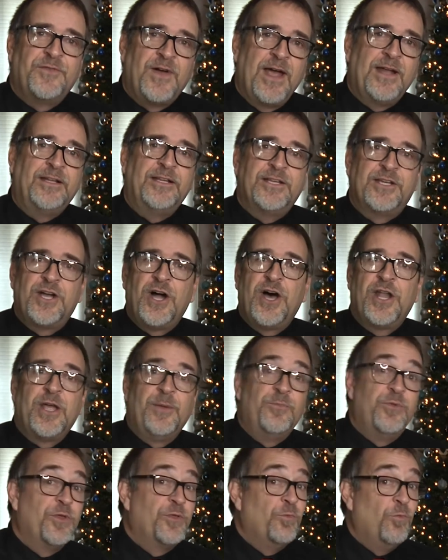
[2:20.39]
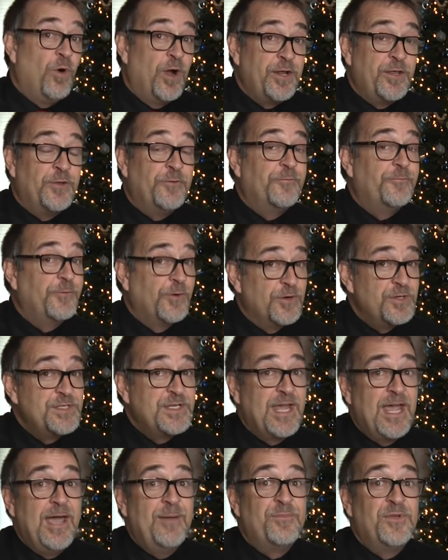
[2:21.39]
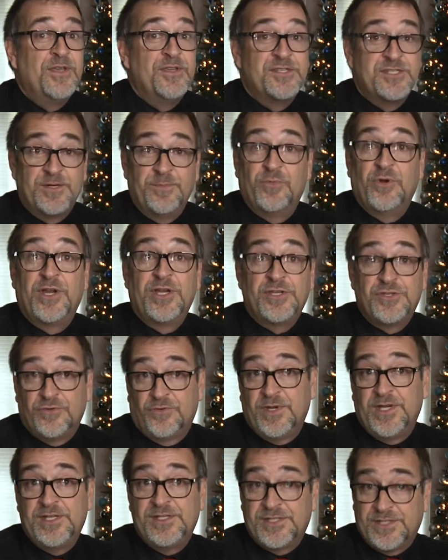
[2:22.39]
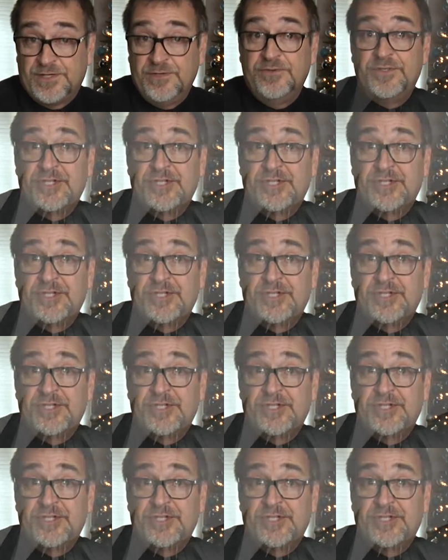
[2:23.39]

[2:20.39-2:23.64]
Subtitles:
finally caught up with one of the first captains to bring trees to